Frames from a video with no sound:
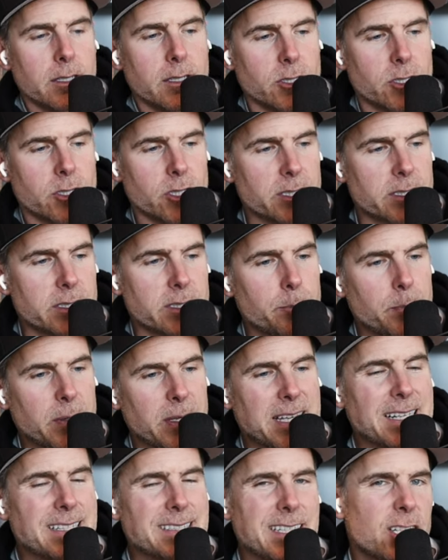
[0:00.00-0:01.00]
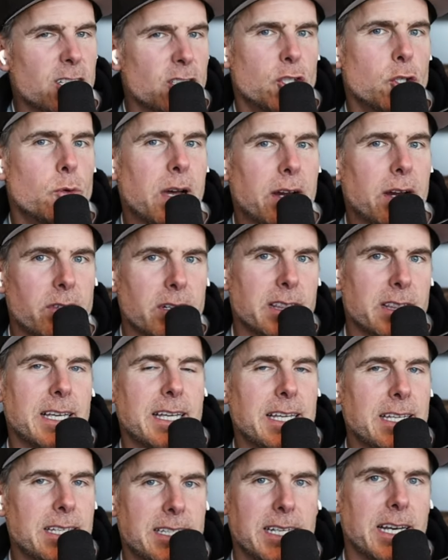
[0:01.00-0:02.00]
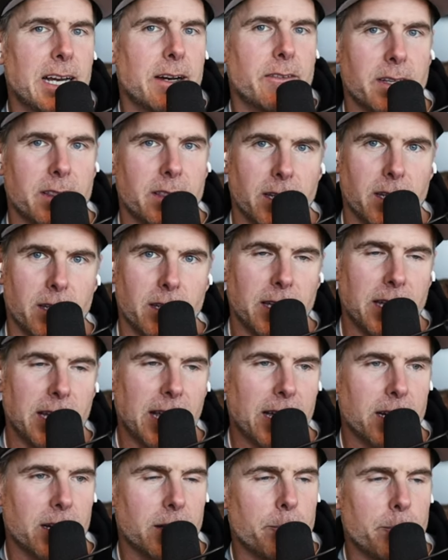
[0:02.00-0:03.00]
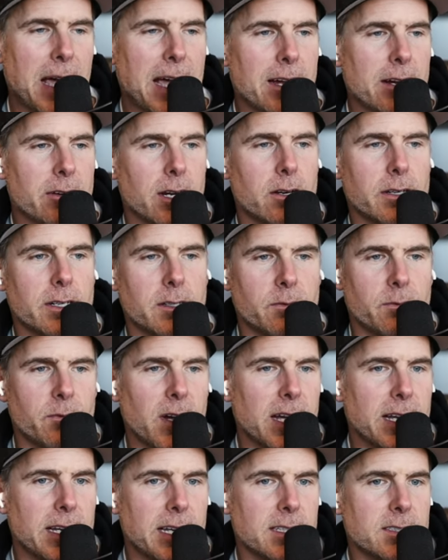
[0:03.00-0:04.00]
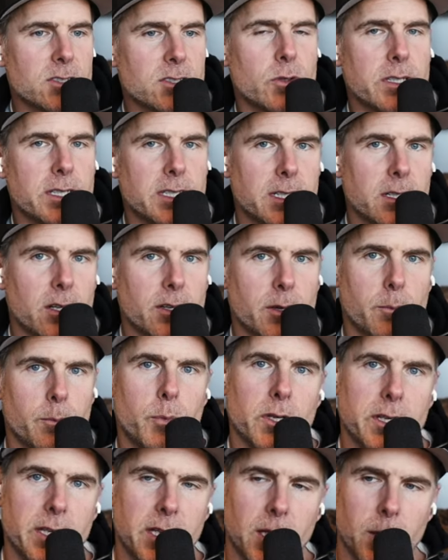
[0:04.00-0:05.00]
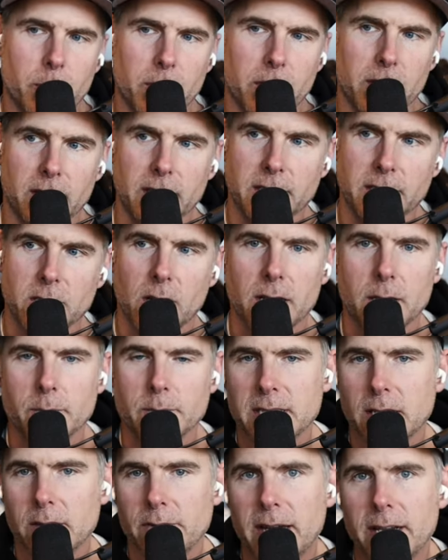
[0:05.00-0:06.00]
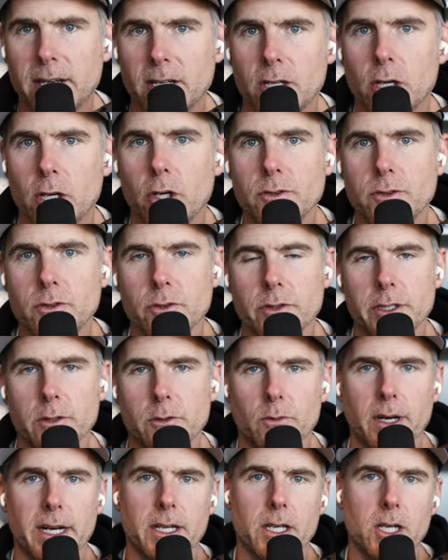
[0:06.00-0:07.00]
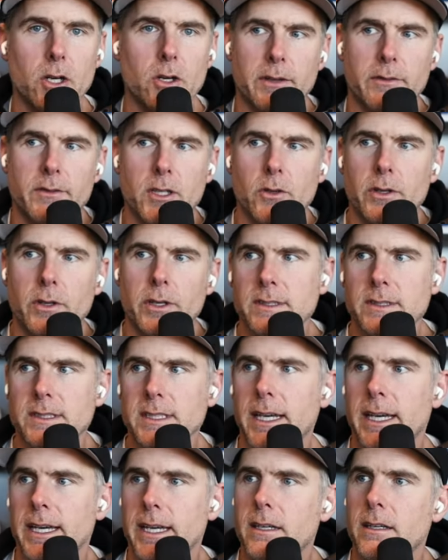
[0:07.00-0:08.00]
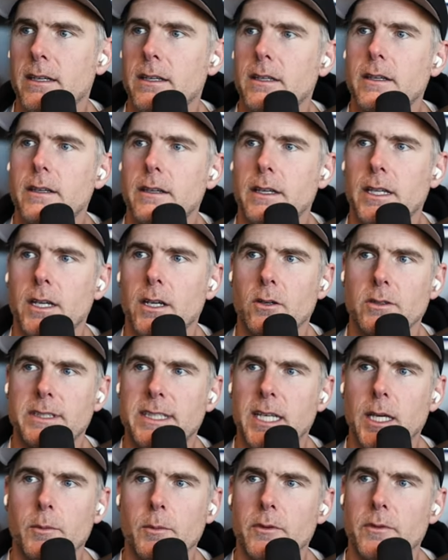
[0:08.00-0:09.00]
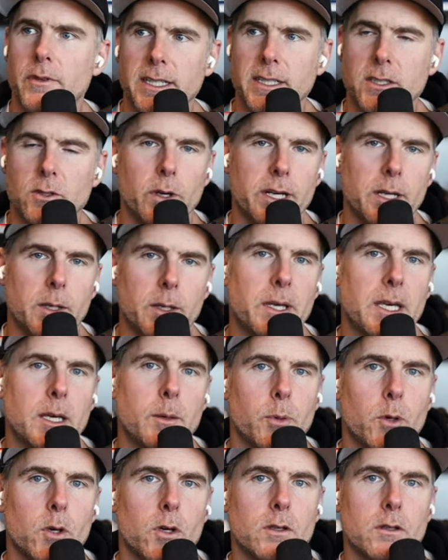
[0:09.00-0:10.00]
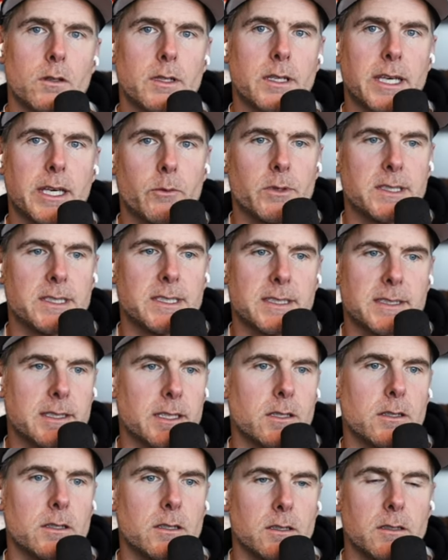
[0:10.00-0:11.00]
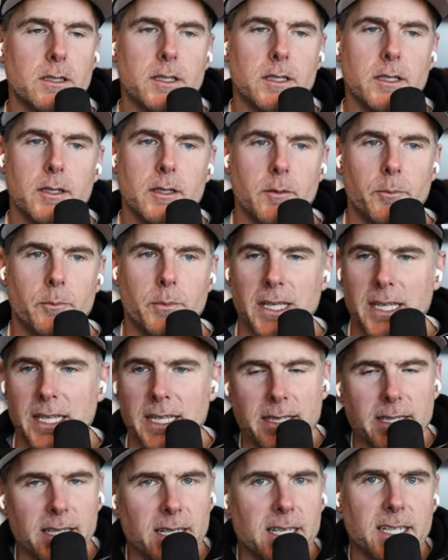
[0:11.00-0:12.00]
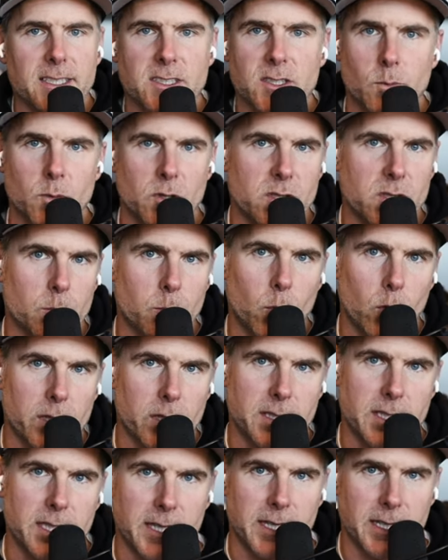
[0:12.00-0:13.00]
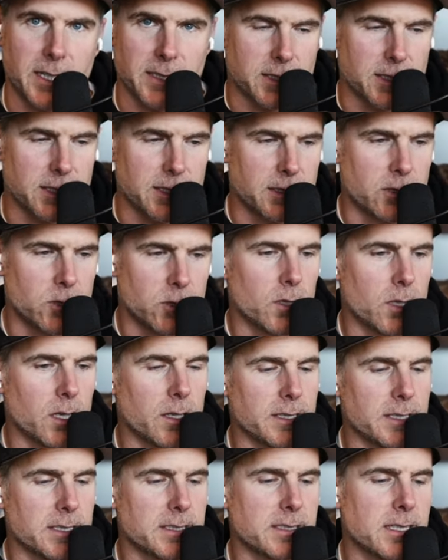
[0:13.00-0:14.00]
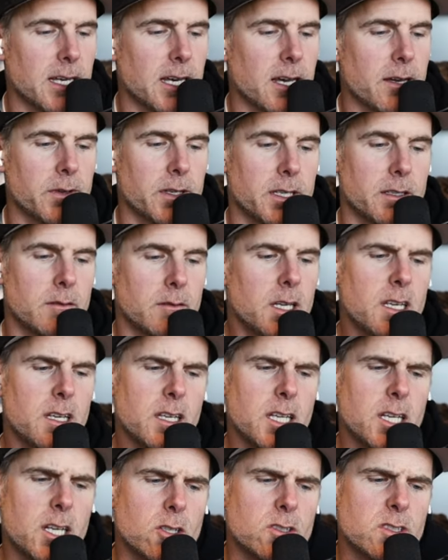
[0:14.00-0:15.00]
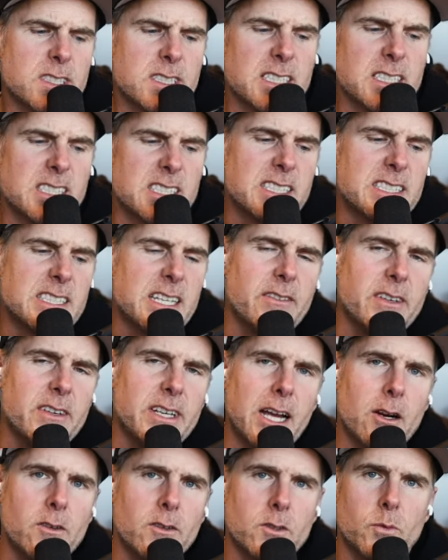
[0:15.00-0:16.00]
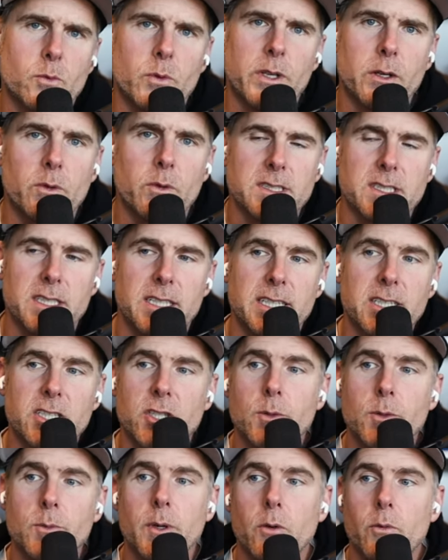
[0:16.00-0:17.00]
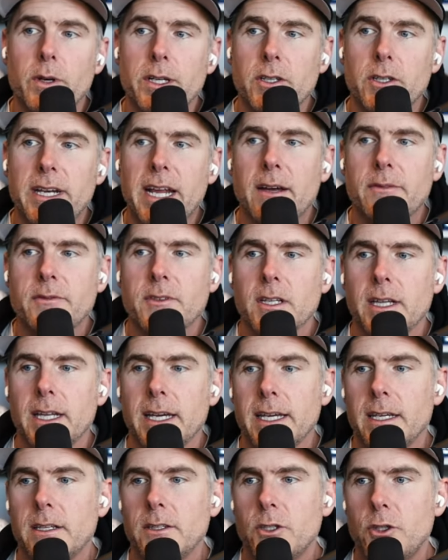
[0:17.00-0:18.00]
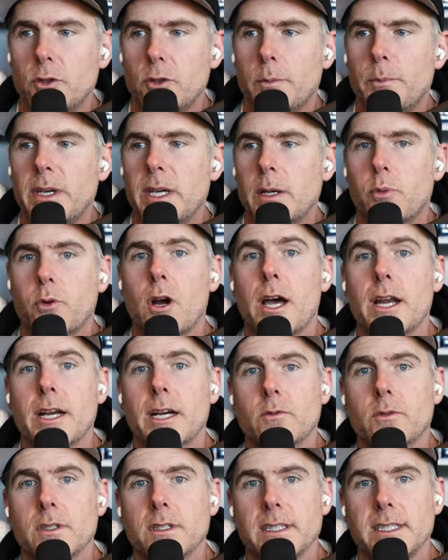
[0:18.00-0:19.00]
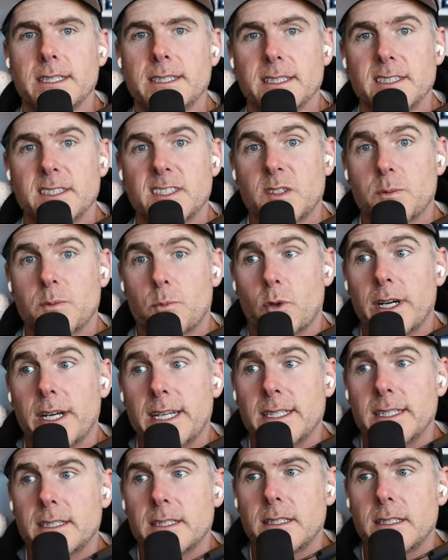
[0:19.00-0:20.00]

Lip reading: just, because he could do everything, he did everything. He had a background in finance, so he did all the bookkeeping. He taught himself how to code, so he would write code. Even though he was like, you know, a team of like 20 people, he would still be in the customer support tickets and doing all this stuff. And, you know, 60, 70 hours a week wasn't an issue, but when you'd have to like do a big product release and sprint,